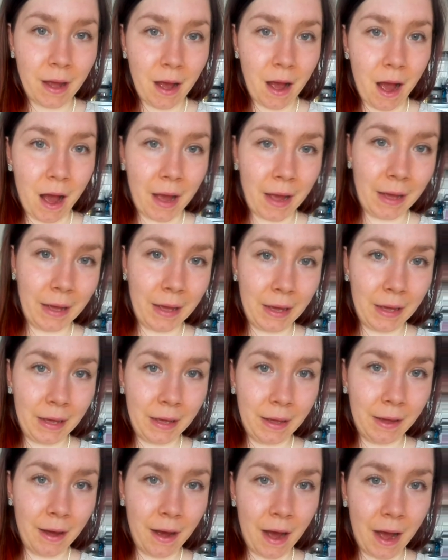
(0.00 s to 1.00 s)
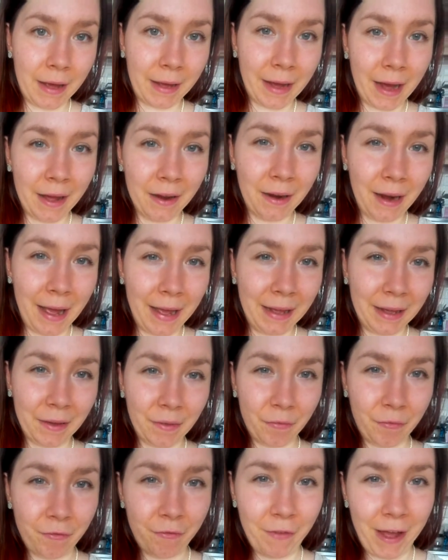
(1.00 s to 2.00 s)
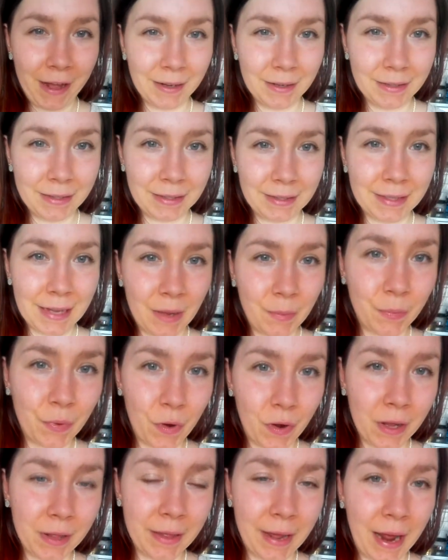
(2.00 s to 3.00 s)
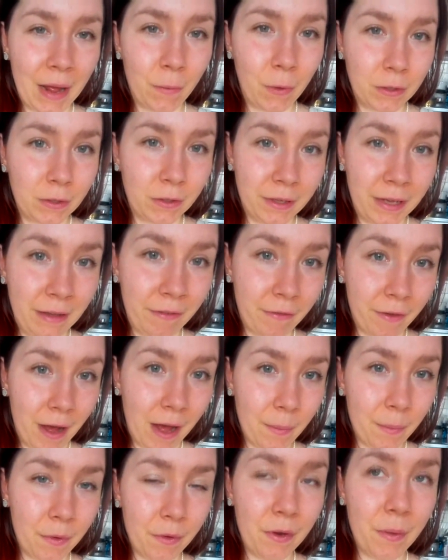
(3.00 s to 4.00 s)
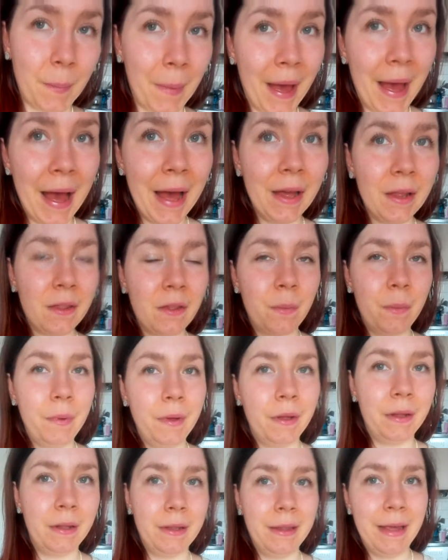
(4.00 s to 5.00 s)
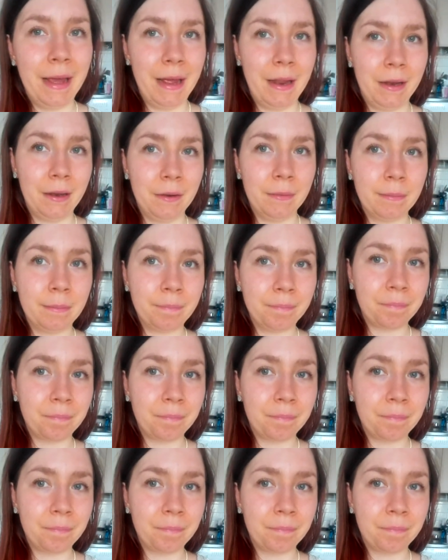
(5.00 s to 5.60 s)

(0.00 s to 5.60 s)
I kind of like felt at some point that I want to give up on the path, but then